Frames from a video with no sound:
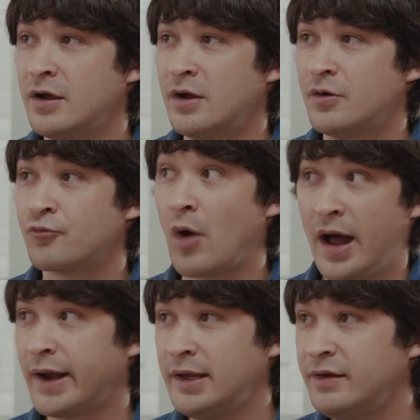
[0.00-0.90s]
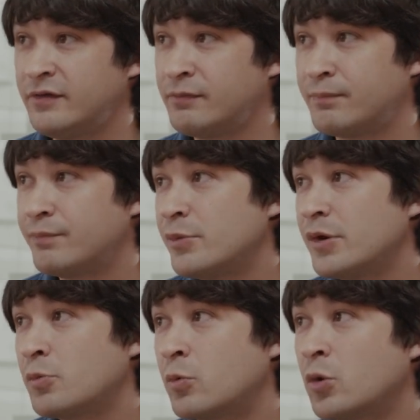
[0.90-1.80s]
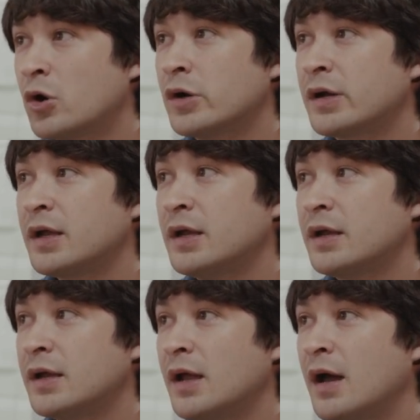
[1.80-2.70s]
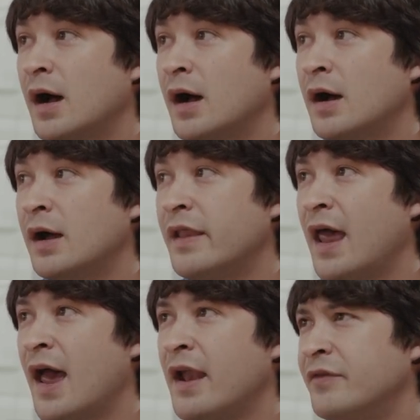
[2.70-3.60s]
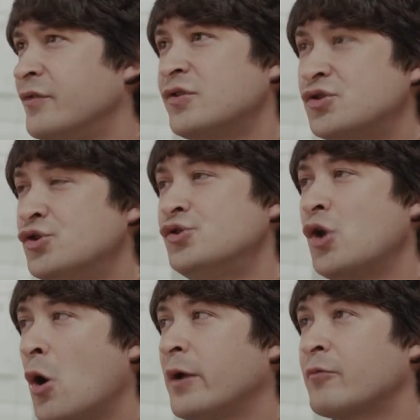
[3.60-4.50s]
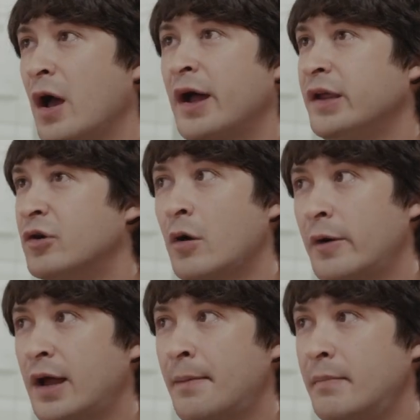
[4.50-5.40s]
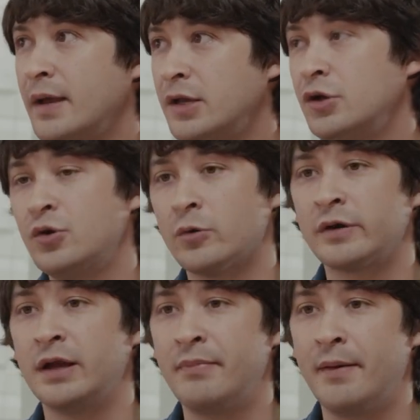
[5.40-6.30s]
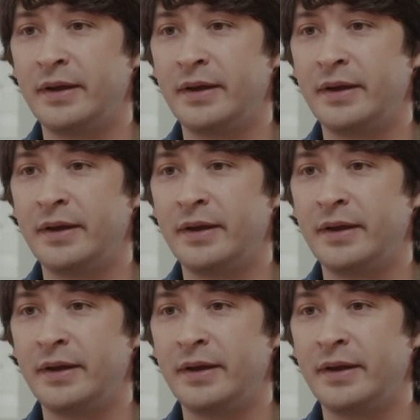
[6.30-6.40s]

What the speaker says: Ronnie's work and just knowing Ronnie growing up in New York and bumping